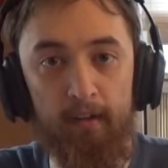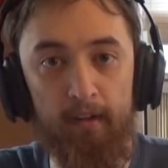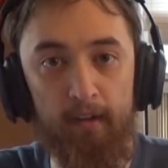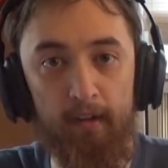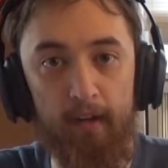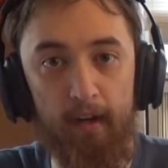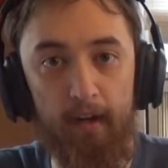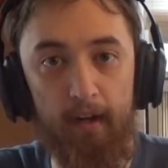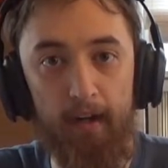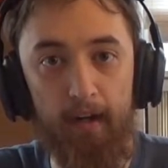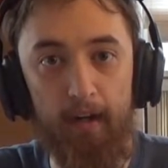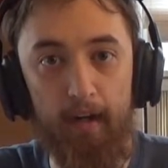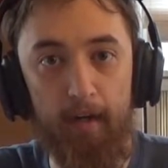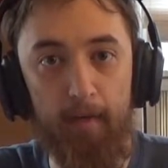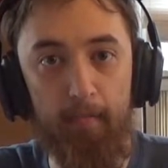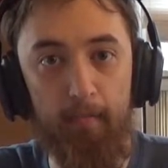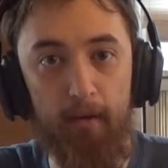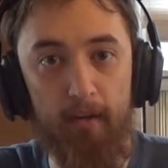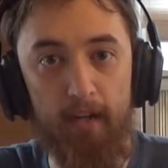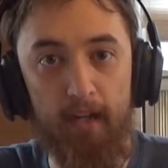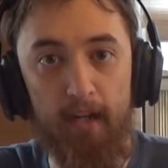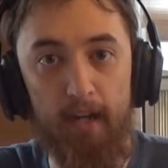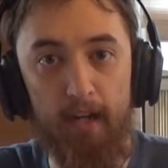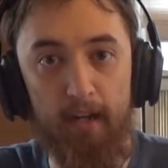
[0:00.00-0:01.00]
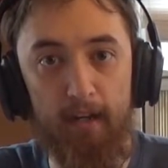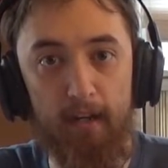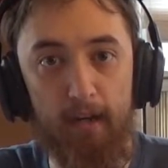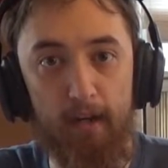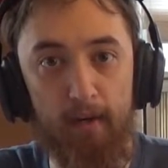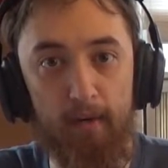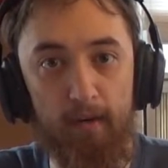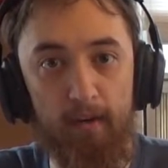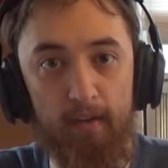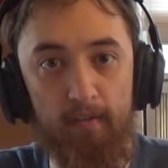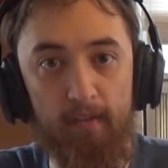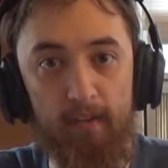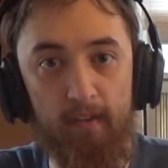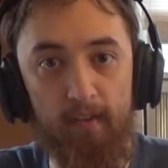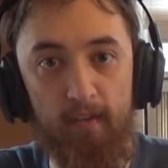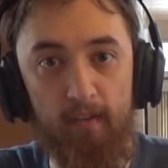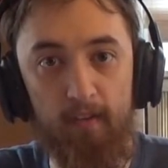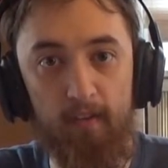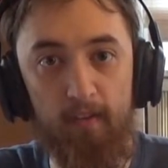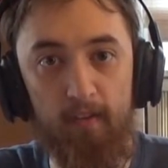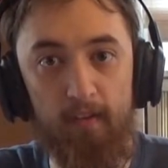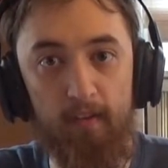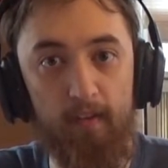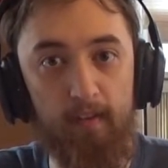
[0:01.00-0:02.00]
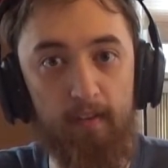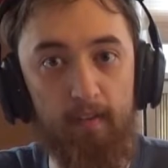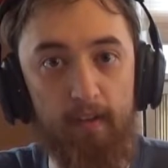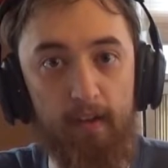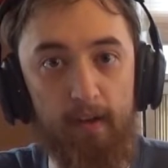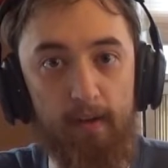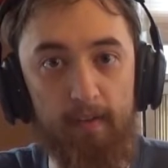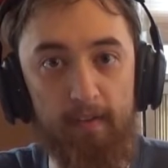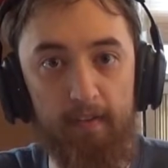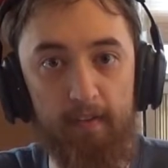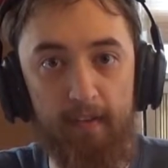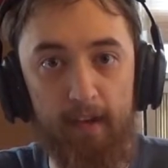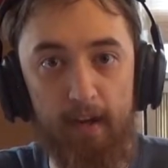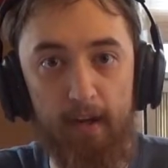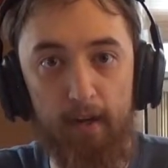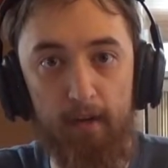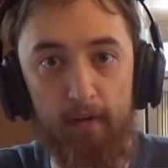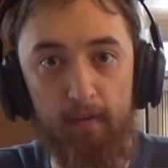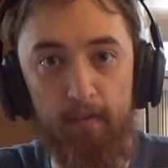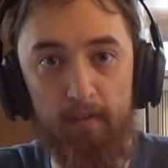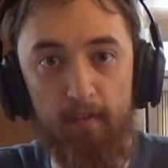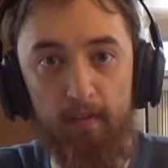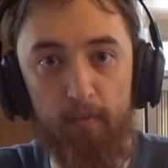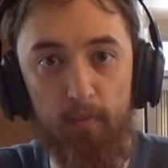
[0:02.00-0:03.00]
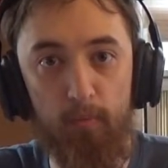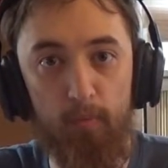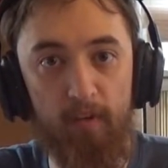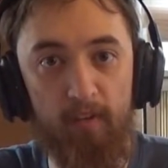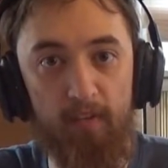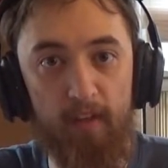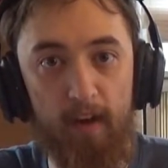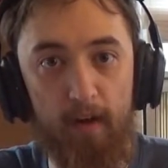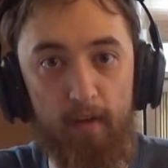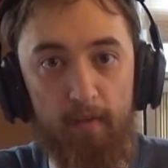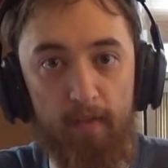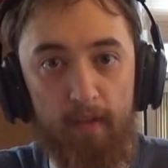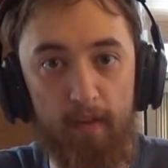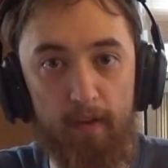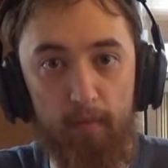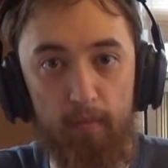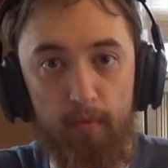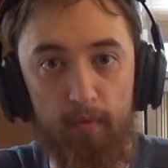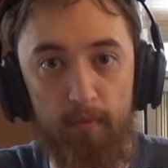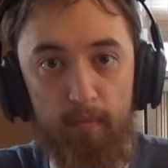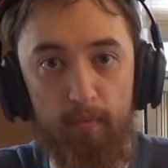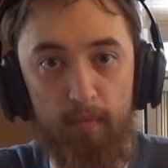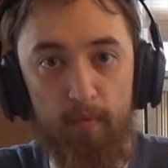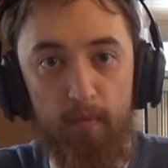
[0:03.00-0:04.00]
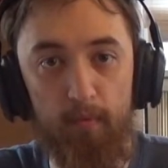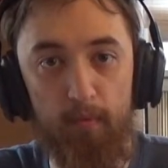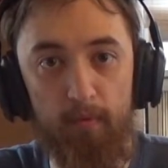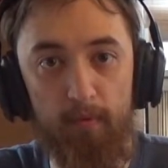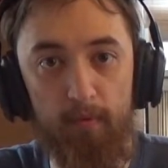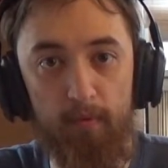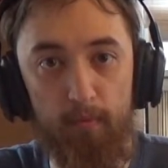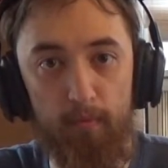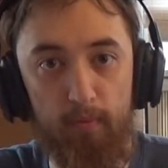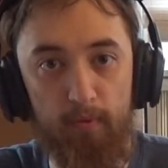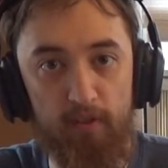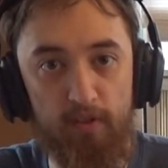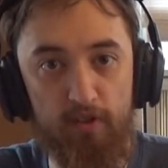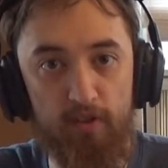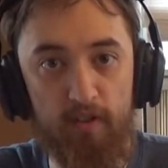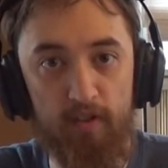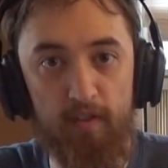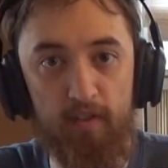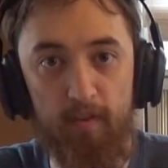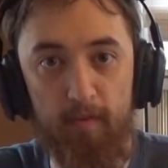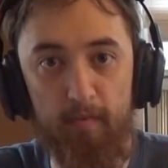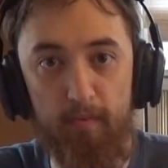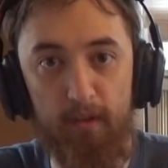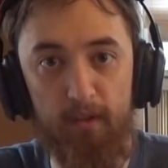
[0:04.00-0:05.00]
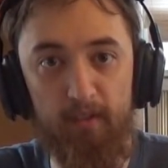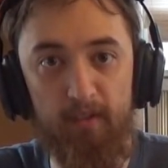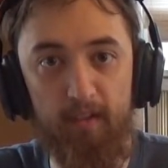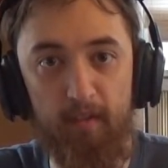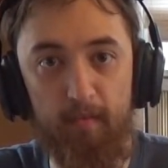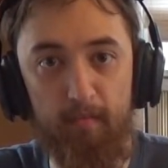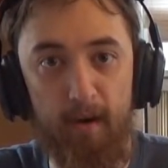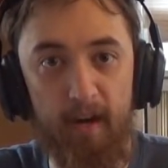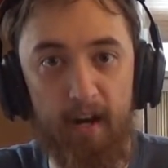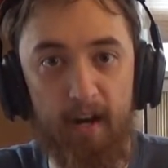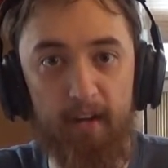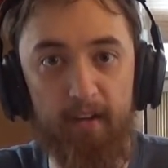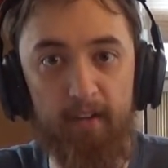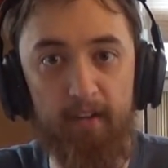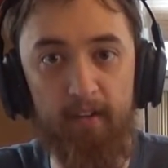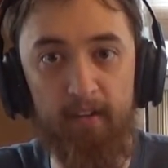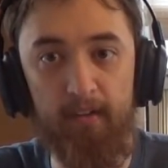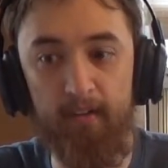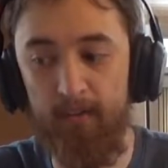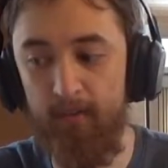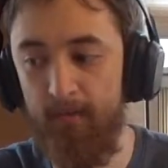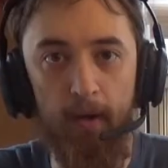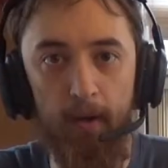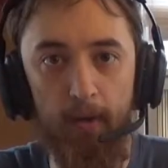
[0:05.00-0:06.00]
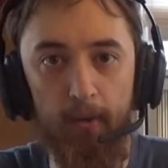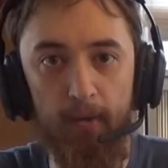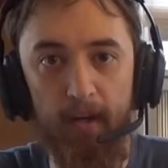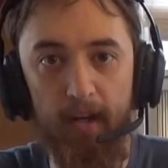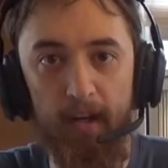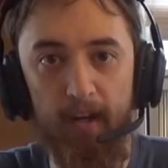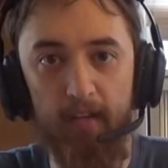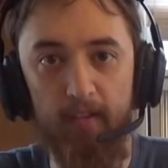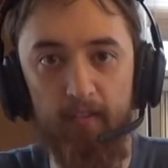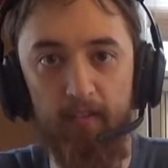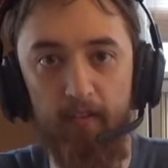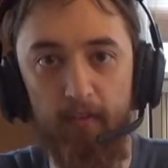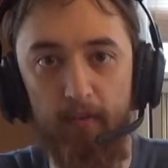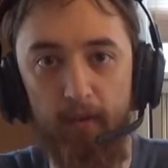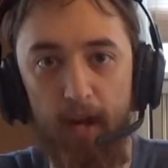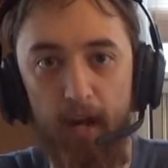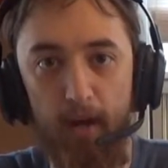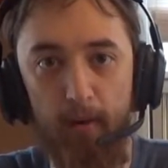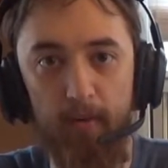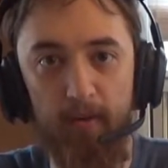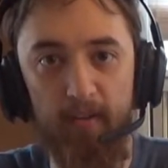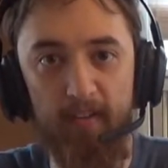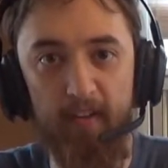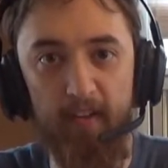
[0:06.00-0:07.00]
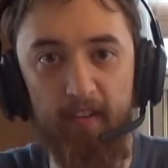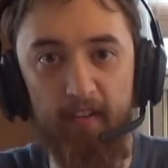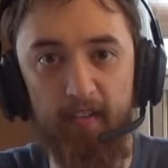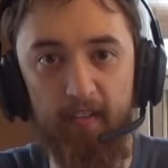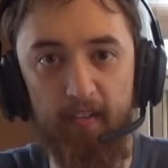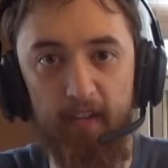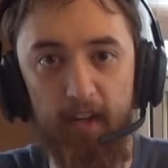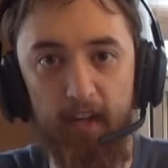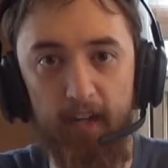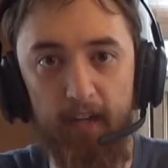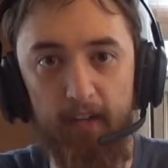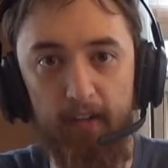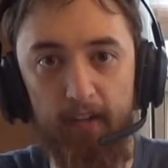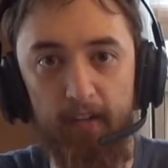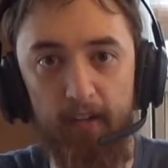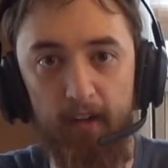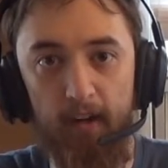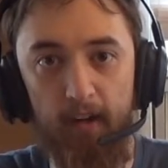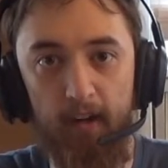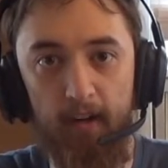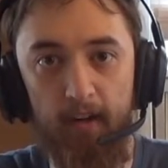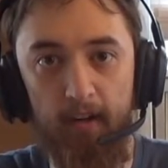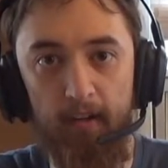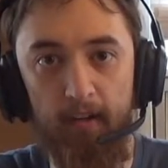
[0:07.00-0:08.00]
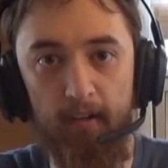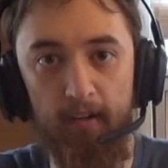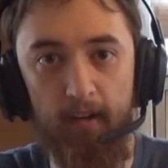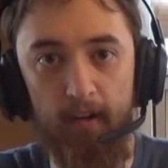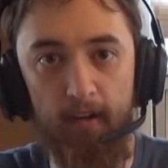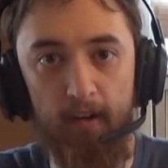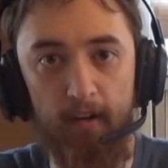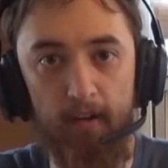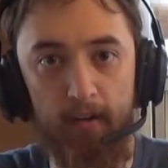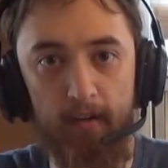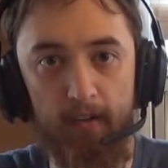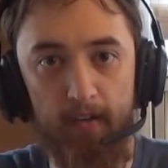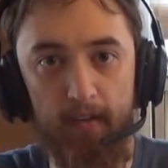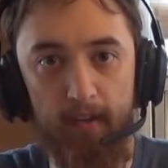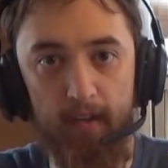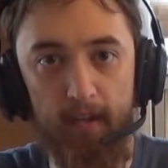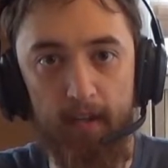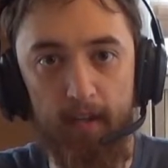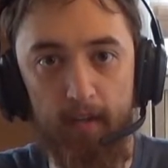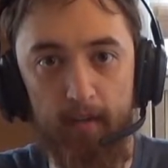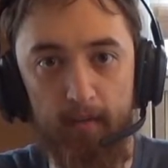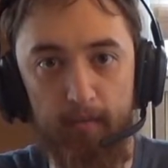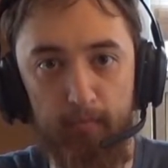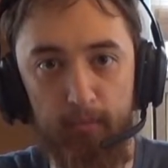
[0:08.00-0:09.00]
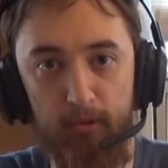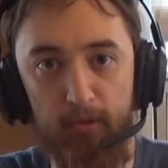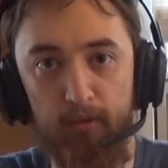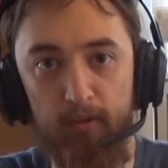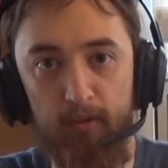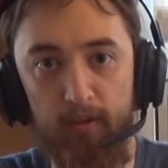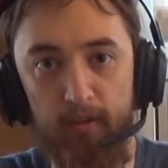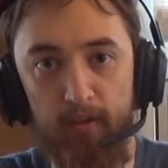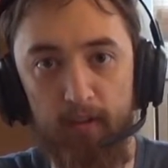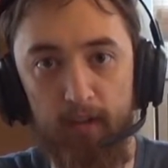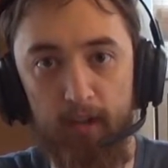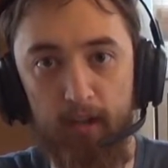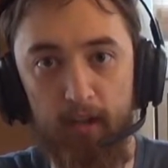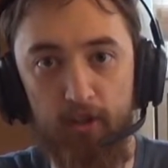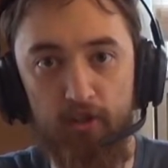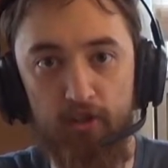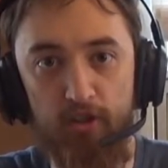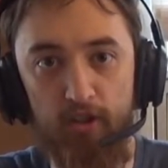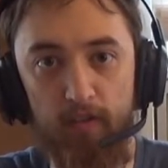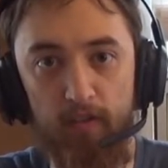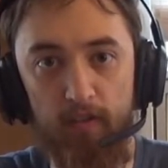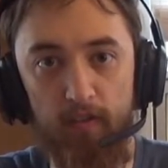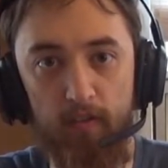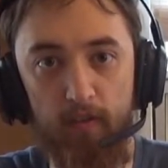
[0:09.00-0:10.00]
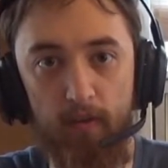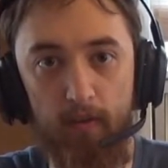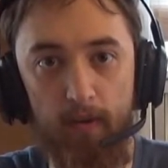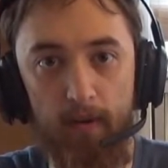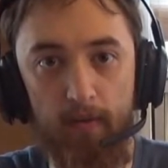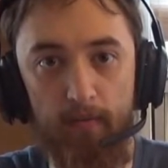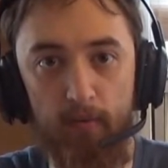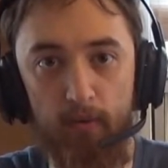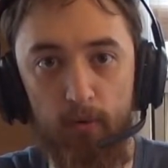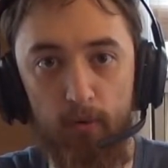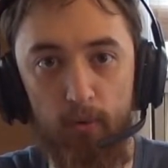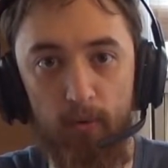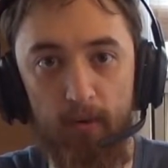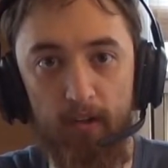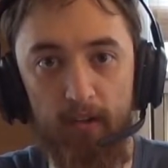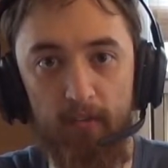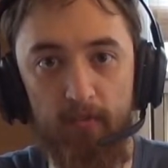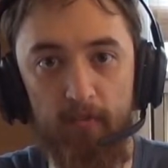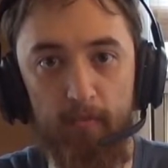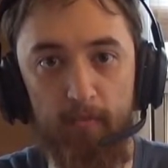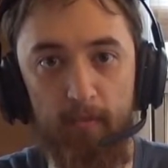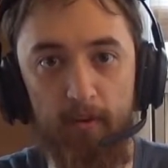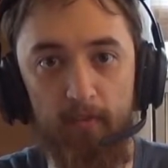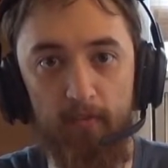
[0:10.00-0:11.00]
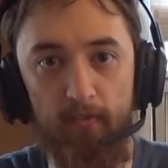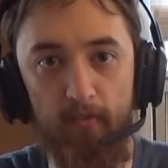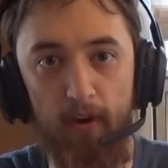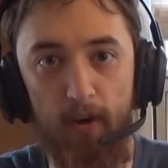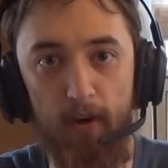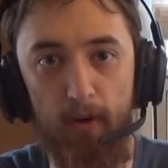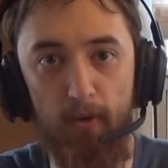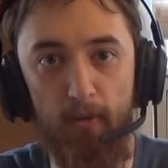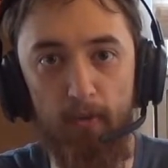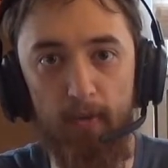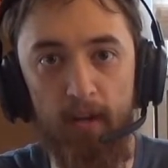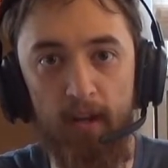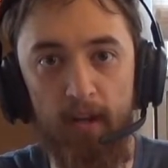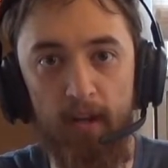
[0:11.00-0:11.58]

But yeah, no, this is how it sounds without with just the built-in mic. Okay, so now we're testing on the Bluetooth connection. So I'm recording from my phone.